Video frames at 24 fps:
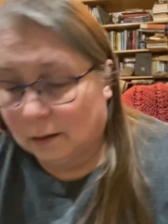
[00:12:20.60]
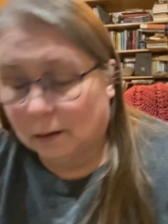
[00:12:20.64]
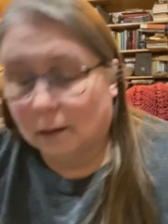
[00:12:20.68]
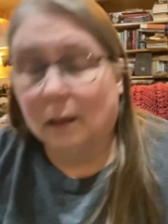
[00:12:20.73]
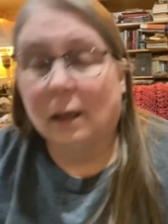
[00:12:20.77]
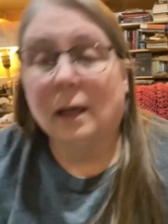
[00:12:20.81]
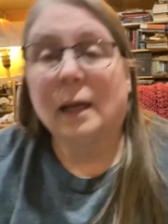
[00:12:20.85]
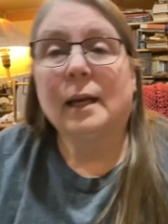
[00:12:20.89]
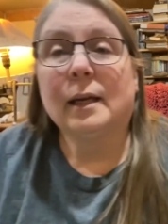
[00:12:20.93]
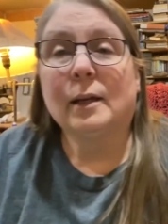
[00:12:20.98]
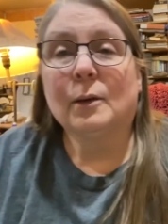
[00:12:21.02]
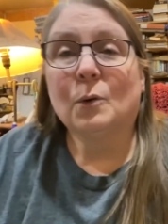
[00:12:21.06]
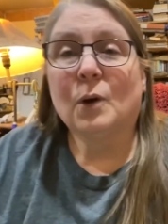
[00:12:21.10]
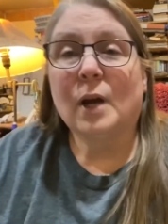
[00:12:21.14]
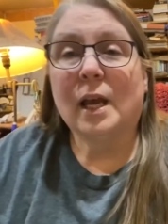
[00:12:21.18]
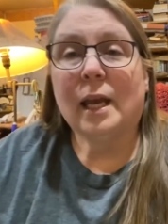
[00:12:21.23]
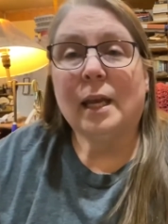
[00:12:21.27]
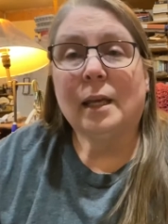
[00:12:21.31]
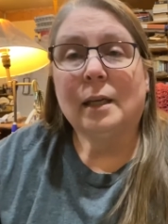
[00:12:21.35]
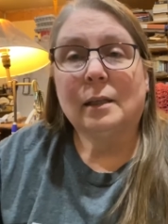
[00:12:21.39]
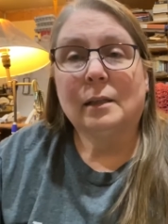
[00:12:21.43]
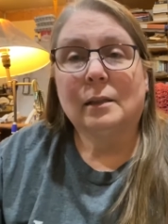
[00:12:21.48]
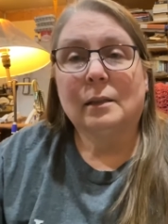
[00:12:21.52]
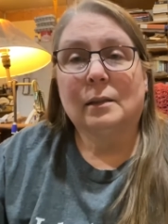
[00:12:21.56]

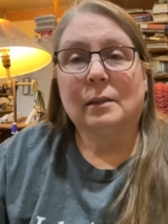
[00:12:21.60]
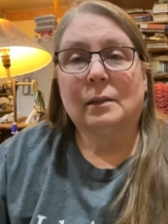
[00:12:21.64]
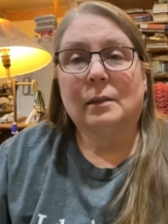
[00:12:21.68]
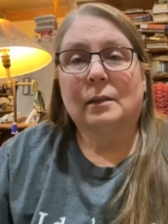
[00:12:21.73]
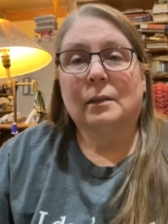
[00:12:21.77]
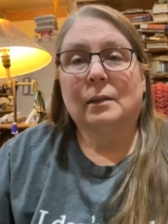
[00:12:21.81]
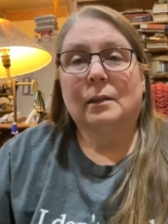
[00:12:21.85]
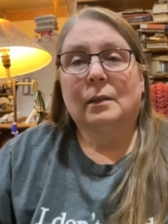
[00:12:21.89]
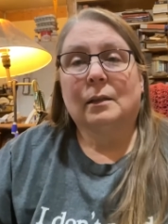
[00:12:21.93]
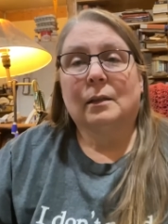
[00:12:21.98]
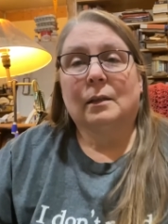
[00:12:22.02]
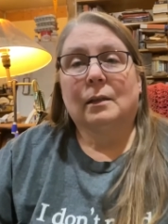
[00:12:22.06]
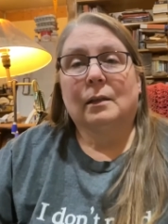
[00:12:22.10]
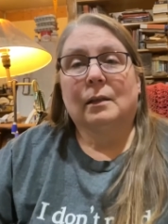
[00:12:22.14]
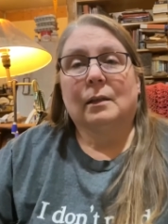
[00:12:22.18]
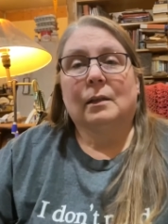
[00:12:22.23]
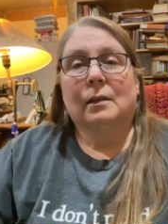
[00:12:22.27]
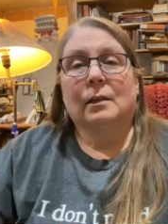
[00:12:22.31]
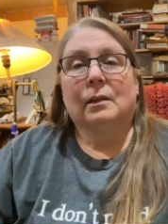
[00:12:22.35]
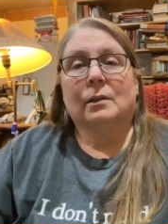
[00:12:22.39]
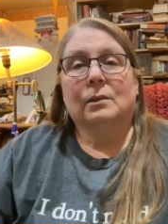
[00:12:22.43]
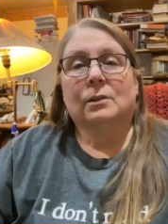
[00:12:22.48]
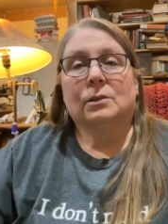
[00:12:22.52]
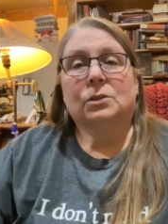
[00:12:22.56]
Anyway,
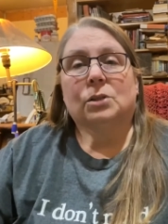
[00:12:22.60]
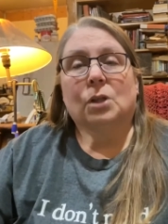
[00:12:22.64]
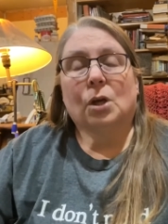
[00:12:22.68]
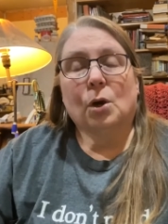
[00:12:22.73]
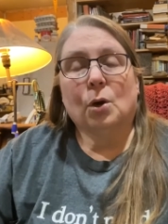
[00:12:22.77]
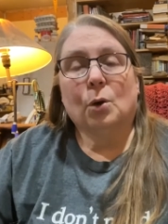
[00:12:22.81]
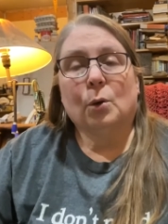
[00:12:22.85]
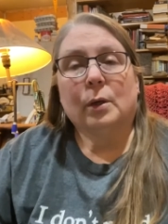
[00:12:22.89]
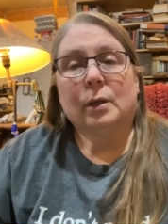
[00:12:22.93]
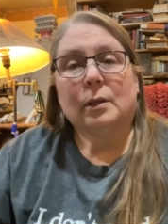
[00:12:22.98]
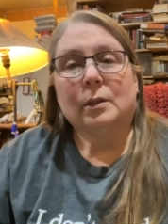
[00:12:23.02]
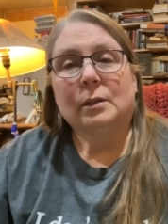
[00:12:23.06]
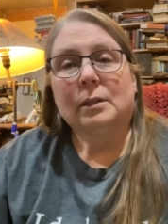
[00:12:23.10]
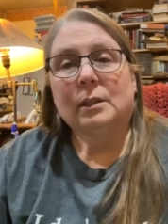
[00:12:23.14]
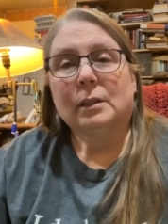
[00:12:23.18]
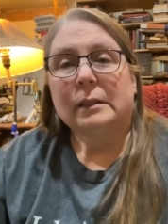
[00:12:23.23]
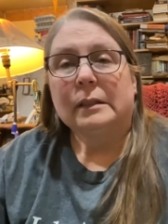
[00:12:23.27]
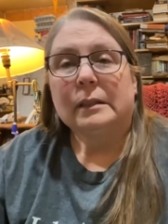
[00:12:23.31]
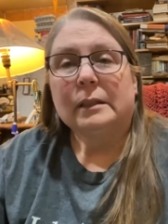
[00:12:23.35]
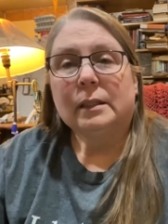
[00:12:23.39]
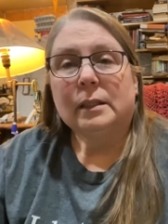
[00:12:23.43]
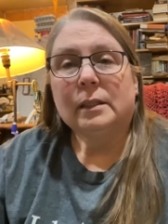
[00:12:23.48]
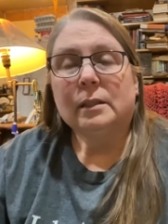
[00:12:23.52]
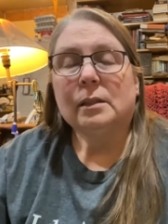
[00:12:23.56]
so
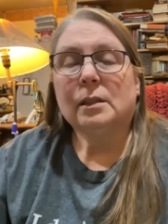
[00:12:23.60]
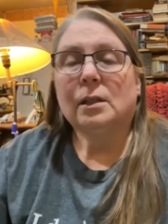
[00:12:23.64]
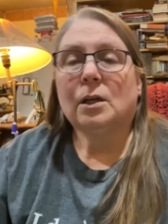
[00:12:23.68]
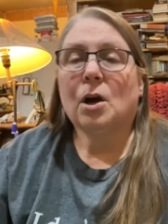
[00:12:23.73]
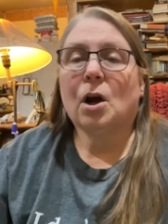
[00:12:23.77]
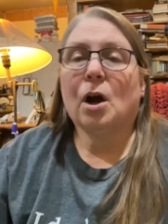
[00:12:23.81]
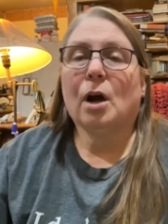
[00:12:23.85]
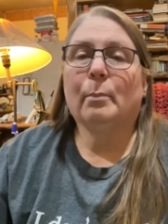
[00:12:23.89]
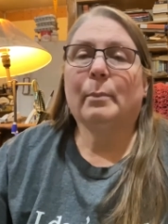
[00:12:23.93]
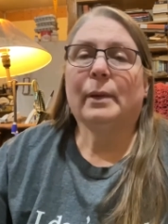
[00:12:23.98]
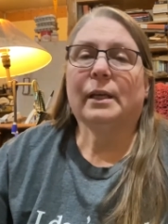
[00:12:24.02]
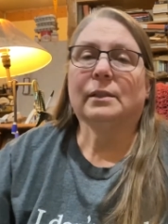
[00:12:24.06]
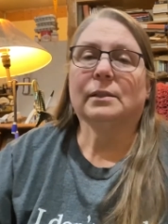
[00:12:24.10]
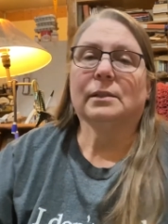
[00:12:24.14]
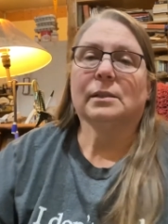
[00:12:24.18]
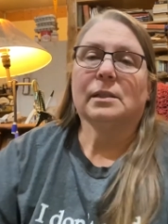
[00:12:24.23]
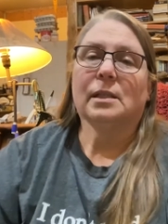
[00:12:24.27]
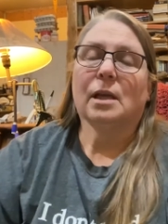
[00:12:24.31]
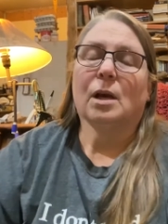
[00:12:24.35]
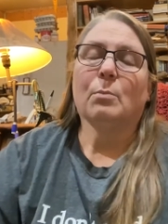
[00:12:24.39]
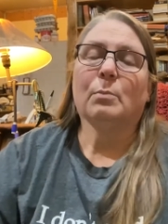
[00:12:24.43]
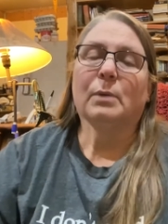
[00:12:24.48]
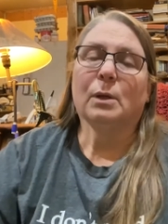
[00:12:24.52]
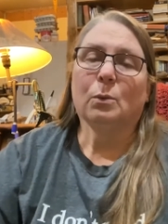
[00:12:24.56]
in the comments,
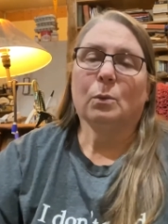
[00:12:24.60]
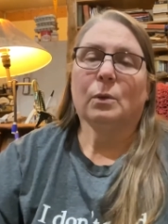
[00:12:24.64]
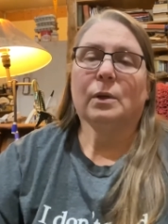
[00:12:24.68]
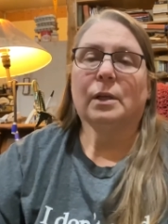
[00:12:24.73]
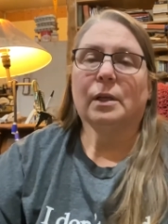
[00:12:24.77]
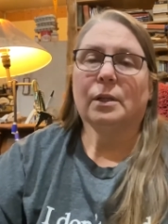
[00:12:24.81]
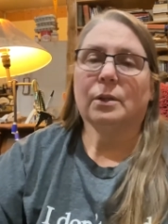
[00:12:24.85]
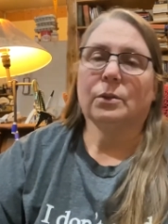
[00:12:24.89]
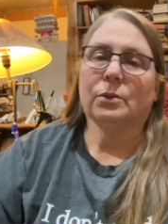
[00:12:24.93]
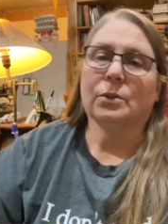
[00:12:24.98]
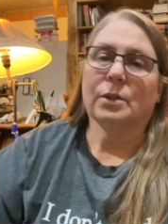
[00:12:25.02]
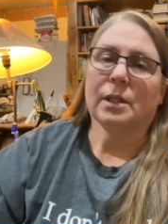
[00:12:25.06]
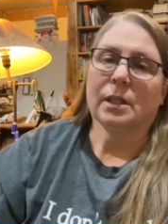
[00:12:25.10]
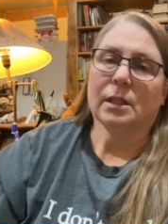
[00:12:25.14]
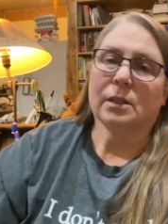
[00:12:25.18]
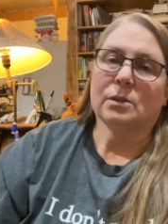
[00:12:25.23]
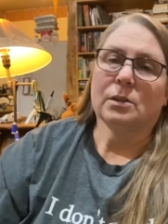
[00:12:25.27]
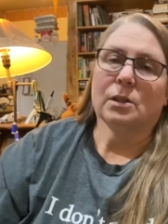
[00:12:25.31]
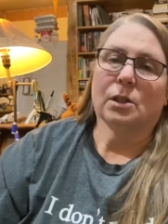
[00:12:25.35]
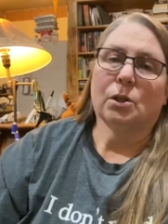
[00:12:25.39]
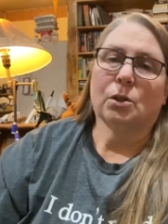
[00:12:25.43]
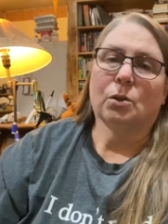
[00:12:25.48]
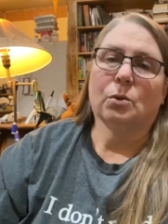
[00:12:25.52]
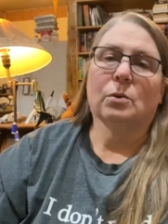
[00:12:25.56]
tell me what other things
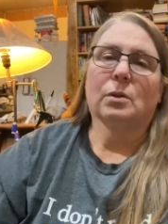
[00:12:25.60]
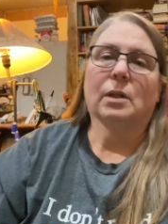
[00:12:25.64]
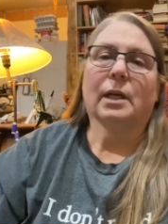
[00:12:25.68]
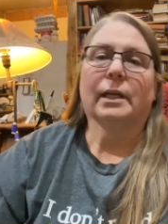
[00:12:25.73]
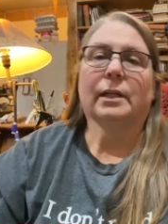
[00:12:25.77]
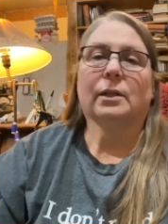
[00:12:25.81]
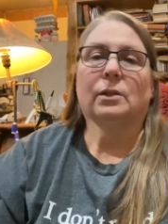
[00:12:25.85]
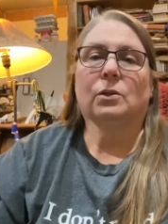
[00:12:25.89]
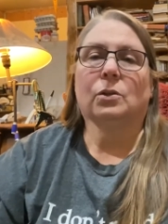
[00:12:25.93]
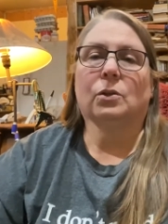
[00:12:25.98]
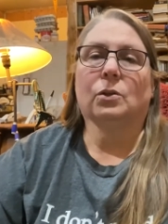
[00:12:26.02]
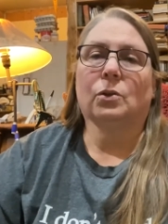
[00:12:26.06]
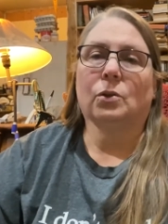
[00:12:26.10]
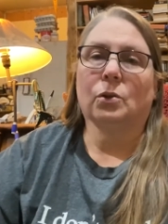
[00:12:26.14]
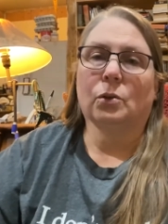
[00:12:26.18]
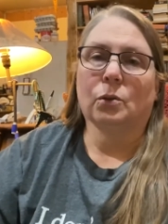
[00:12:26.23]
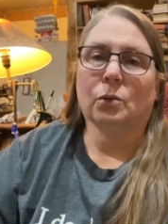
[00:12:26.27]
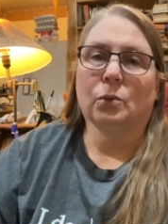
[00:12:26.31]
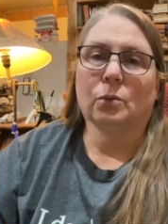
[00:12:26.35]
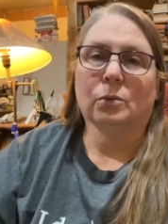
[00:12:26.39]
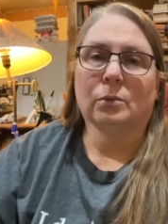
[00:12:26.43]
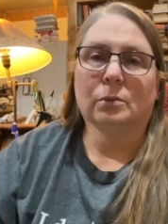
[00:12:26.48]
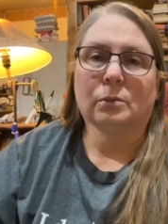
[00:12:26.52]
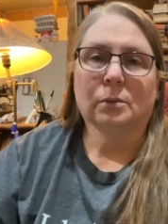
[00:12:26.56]
that you like to
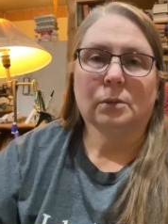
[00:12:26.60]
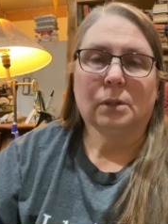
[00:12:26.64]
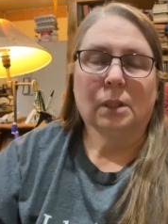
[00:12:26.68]
do.